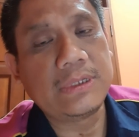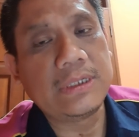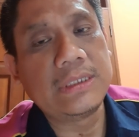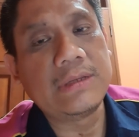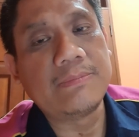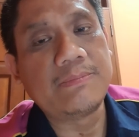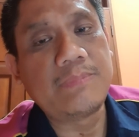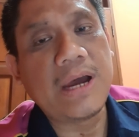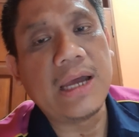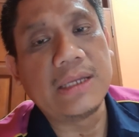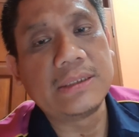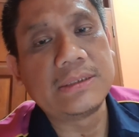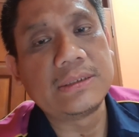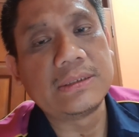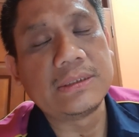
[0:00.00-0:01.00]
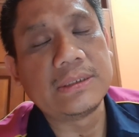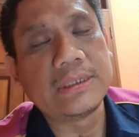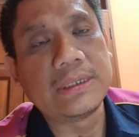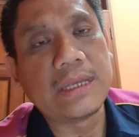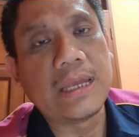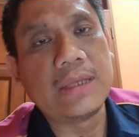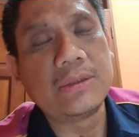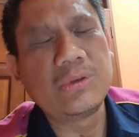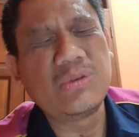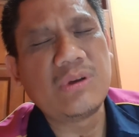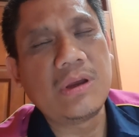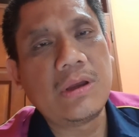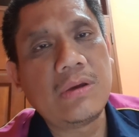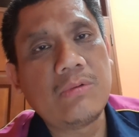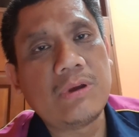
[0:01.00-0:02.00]
in the past
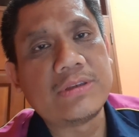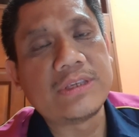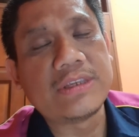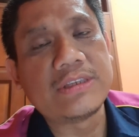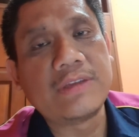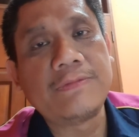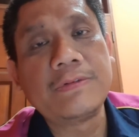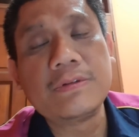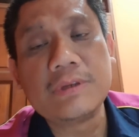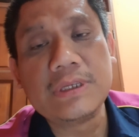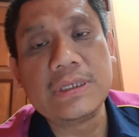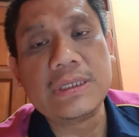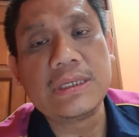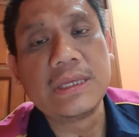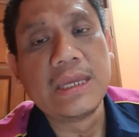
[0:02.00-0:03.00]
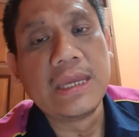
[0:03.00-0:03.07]
Anwar was successfully